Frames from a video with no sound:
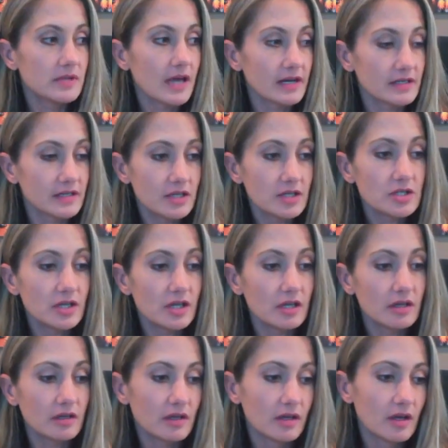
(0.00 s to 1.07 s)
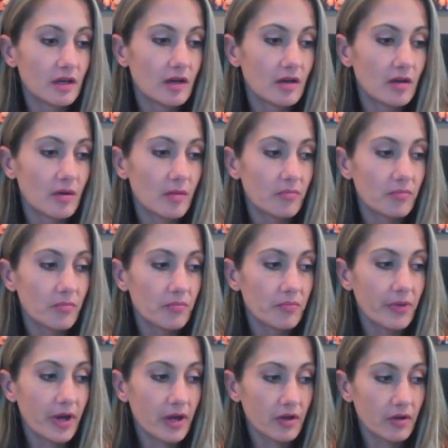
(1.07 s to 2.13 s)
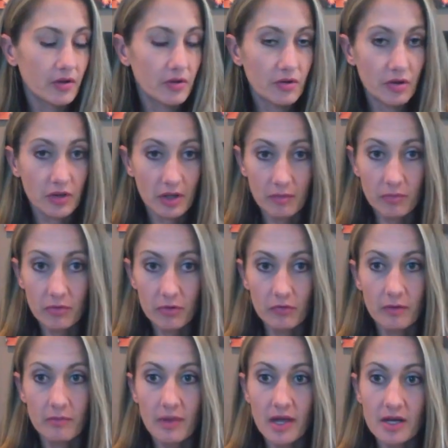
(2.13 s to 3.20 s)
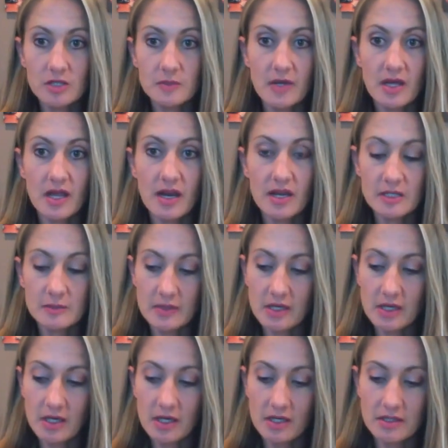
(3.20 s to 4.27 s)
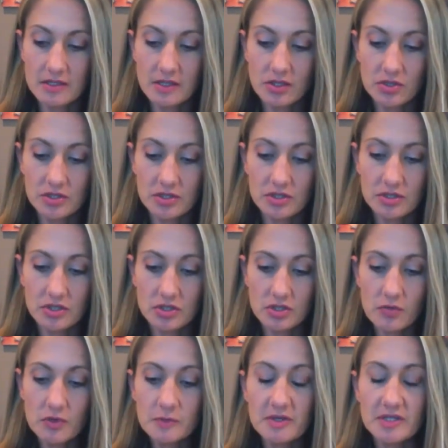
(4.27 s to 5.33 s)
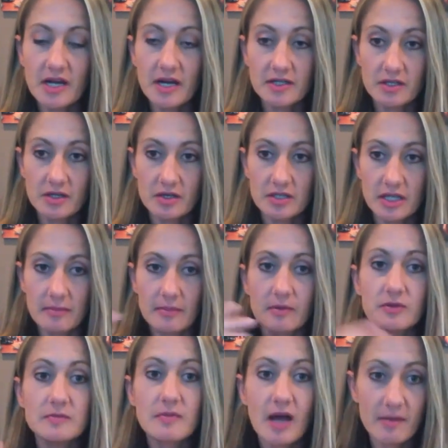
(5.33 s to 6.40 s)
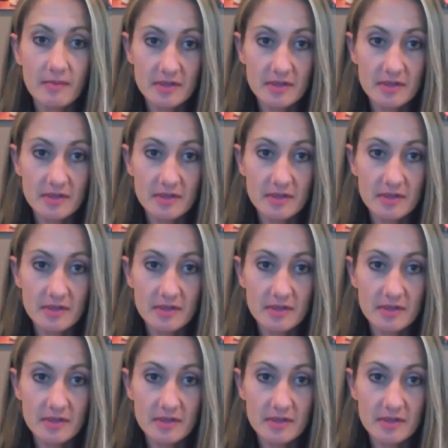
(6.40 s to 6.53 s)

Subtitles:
tactician, but could improve on management. And it's because, she's always protecting her team. It was my